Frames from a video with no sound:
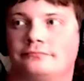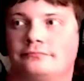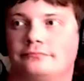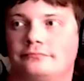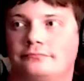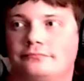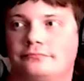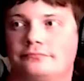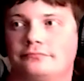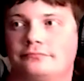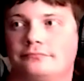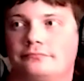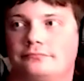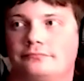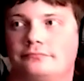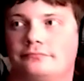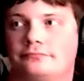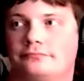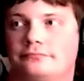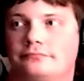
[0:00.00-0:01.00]

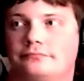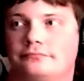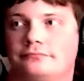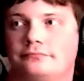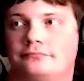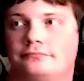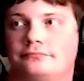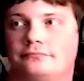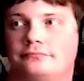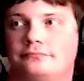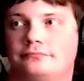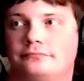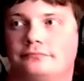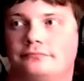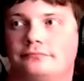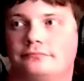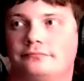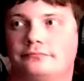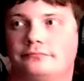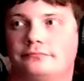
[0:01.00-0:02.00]

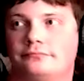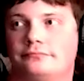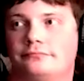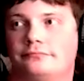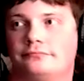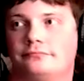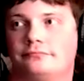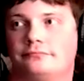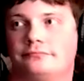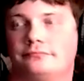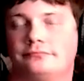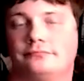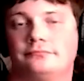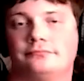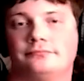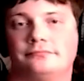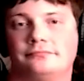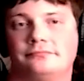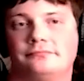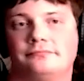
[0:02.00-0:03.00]

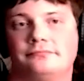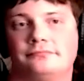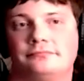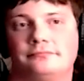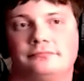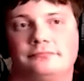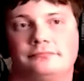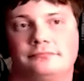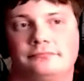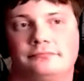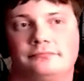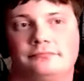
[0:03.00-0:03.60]
The person shown says nothing.